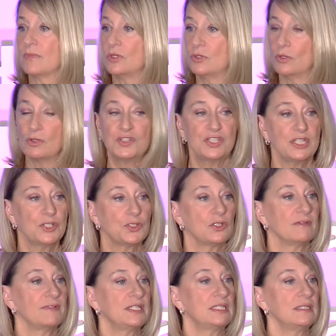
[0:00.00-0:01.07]
nursing
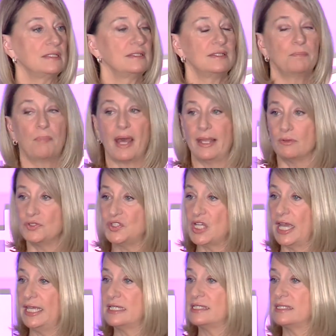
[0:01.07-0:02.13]
services,
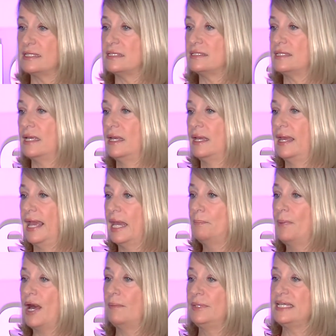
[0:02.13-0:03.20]
biosciences, and
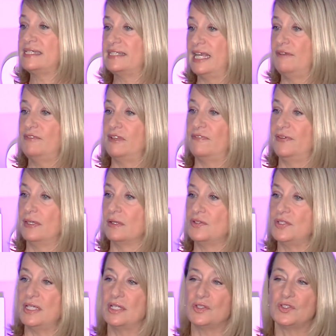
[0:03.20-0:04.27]
public safety
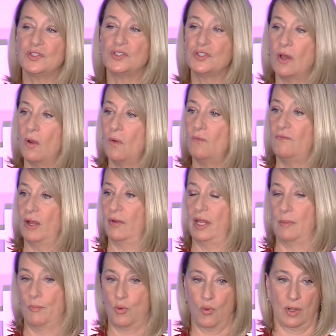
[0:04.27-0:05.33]
fields is so very
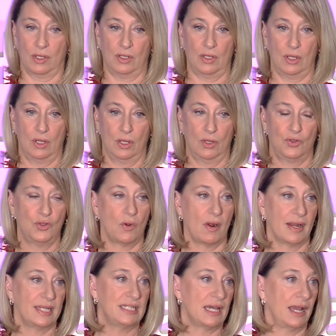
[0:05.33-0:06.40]
important to
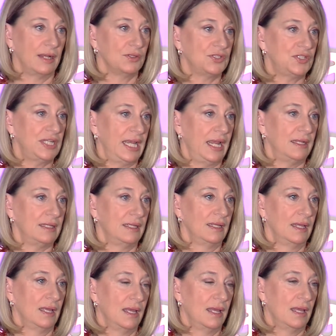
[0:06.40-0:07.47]
our entire state.
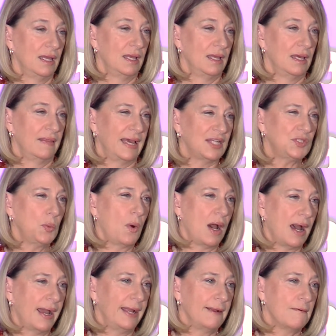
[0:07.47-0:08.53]
That's
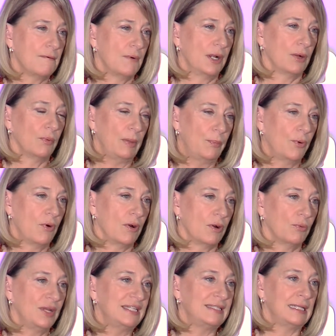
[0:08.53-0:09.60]
why when a reporter
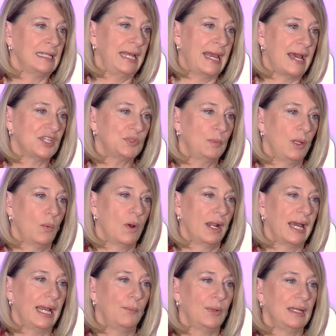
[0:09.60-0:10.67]
recently asked me what
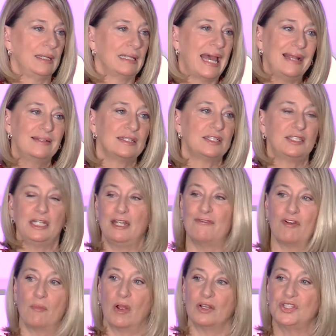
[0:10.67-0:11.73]
I would like to see
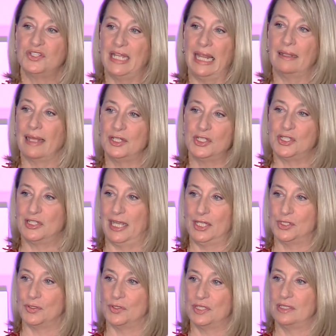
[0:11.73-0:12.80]
from our state
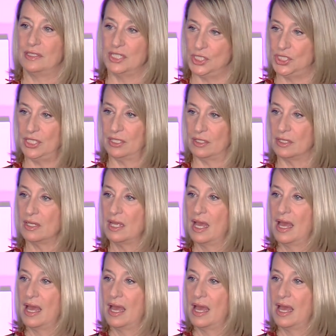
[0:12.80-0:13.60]
legislatures this year,